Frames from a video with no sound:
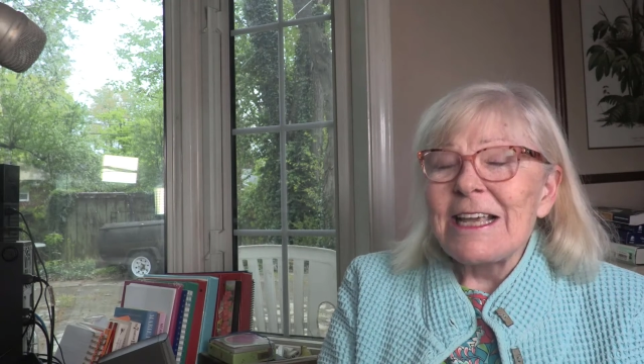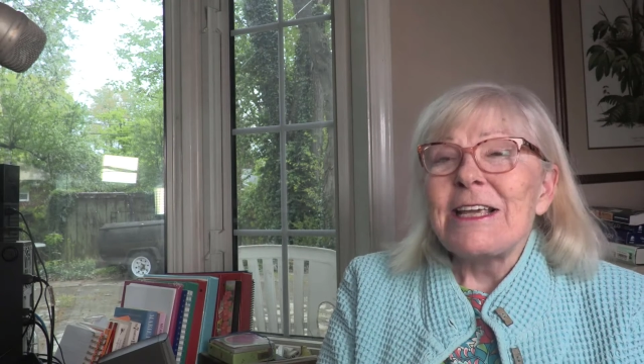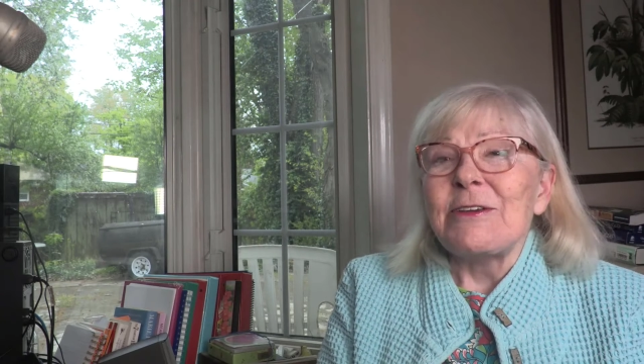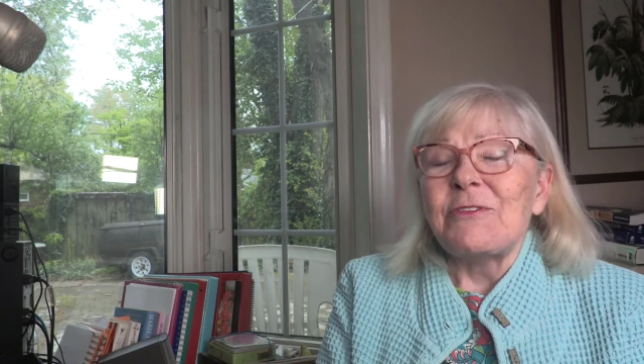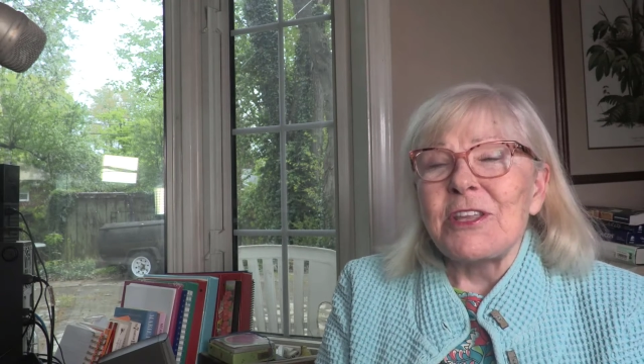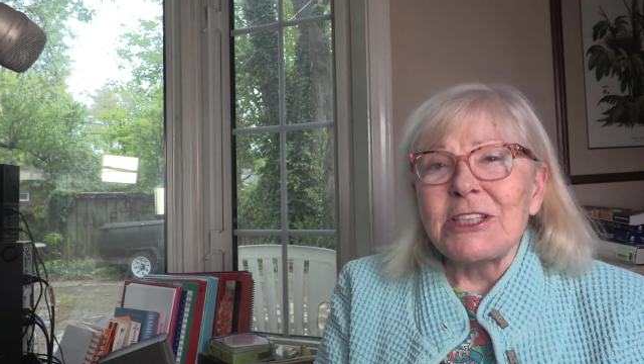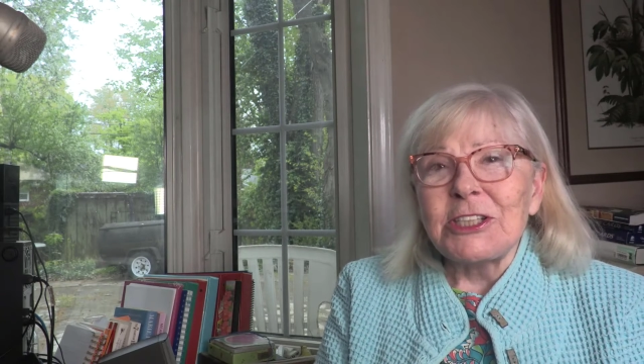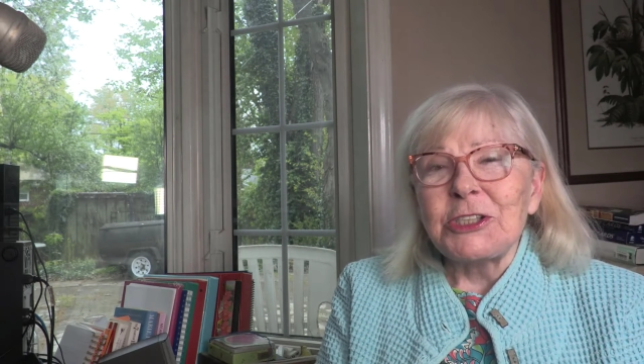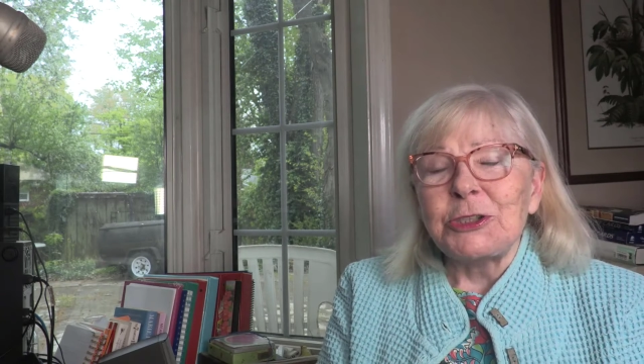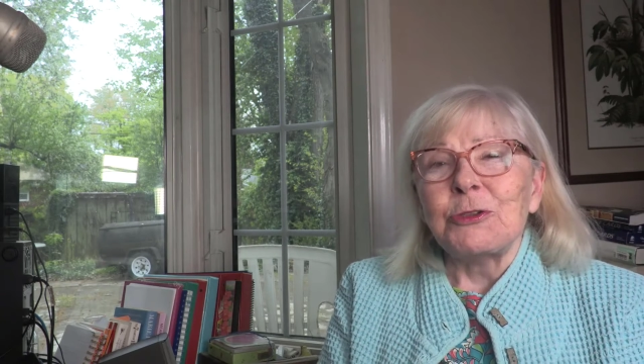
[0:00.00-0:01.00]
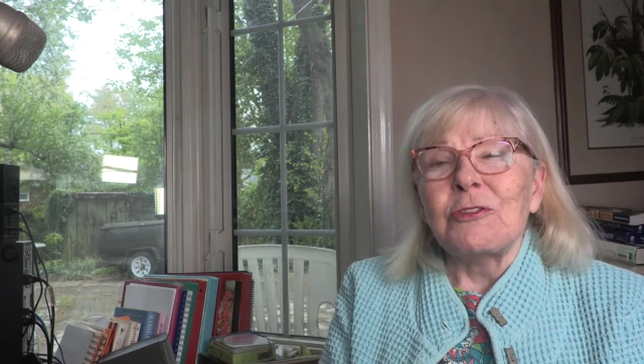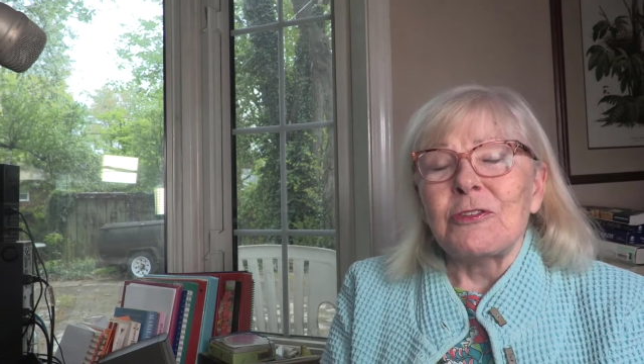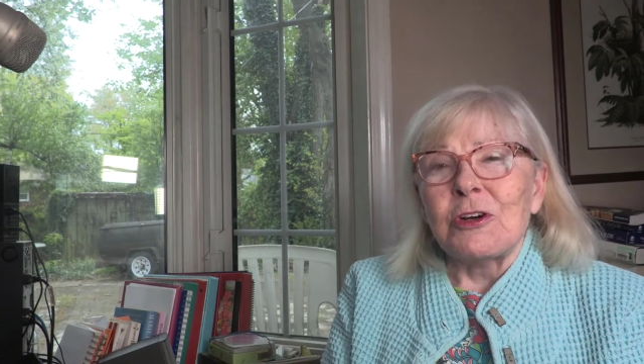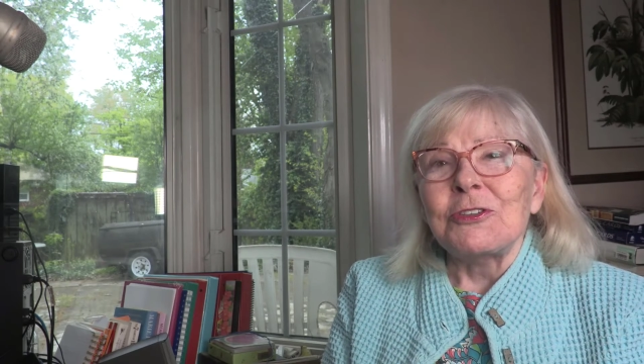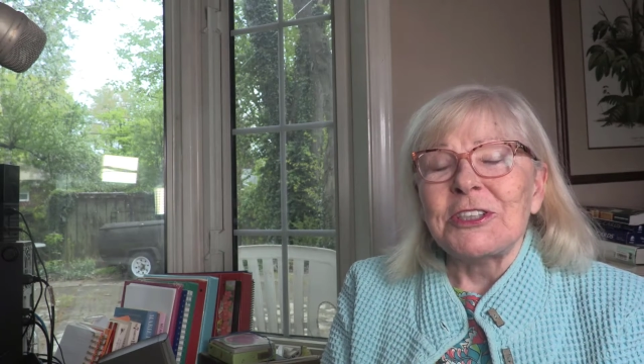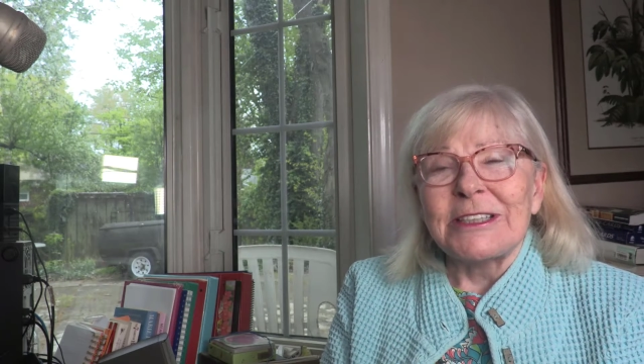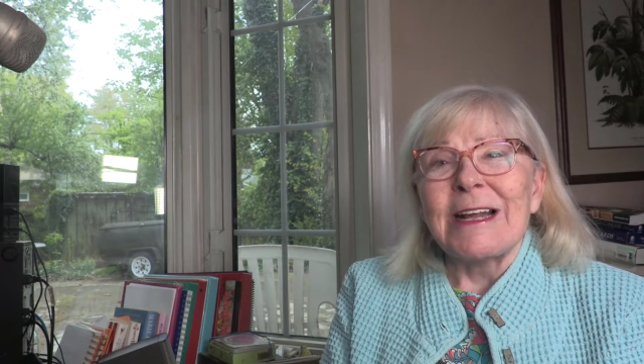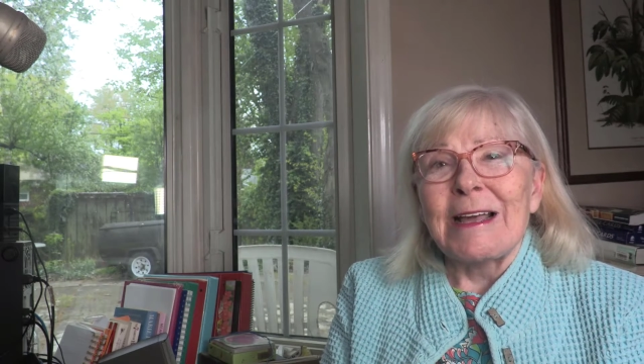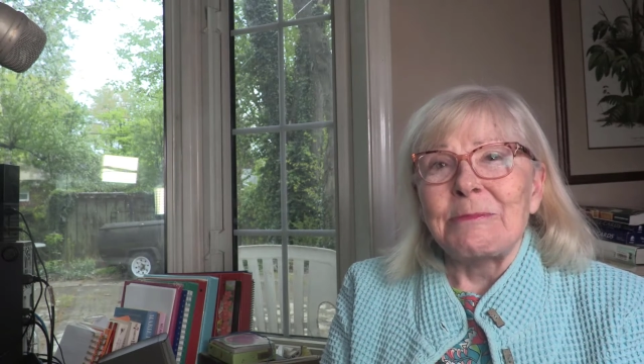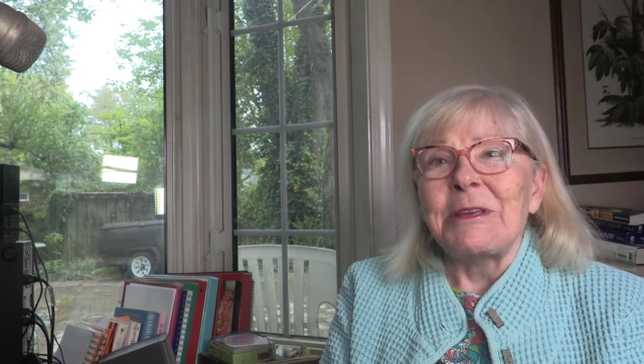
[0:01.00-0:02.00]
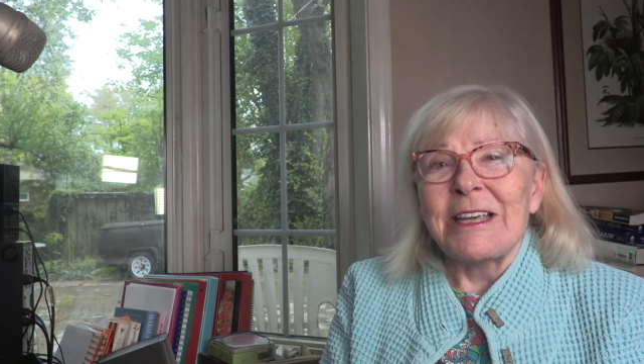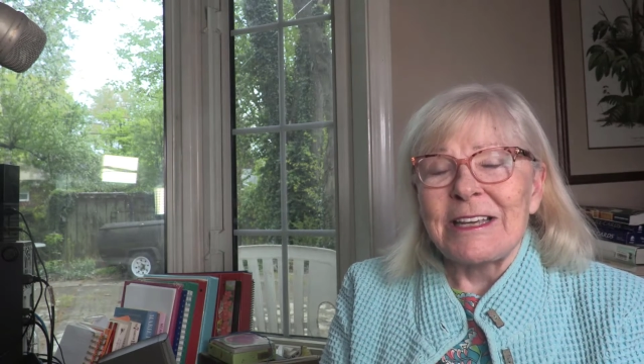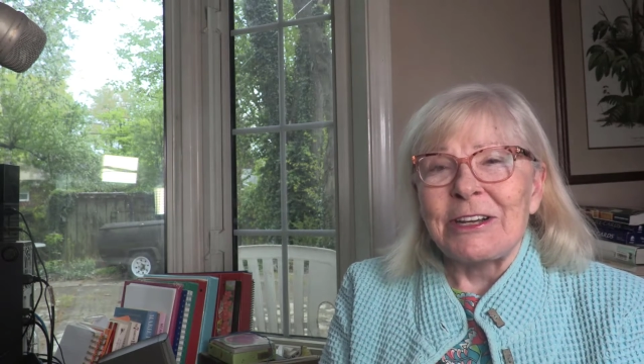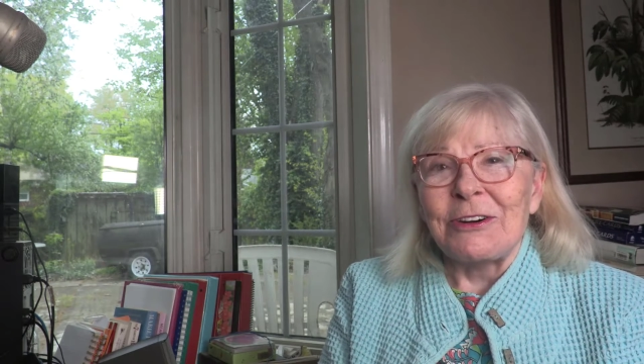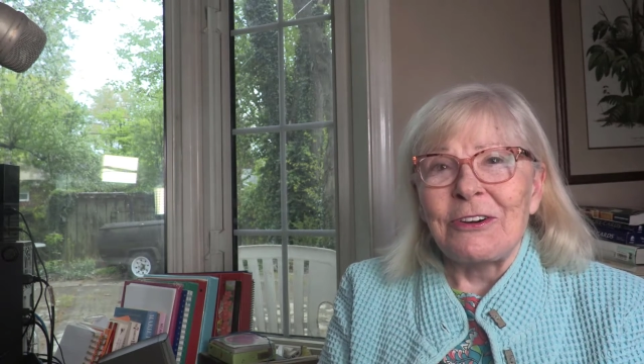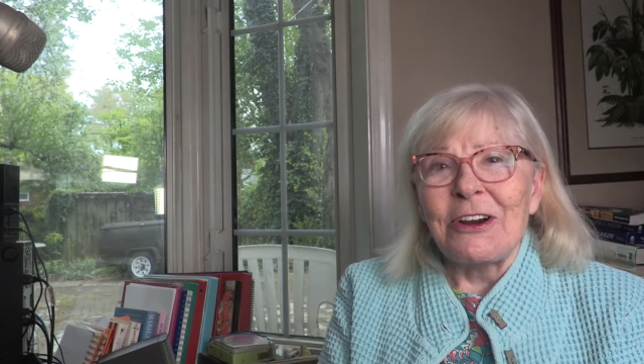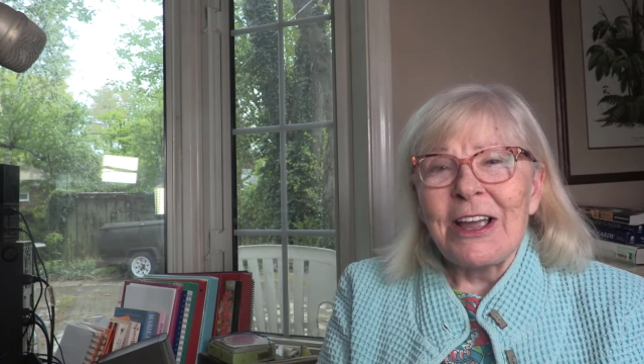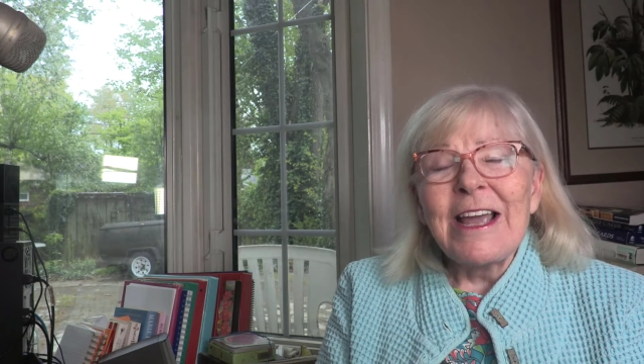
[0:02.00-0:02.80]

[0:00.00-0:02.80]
If this is your first time here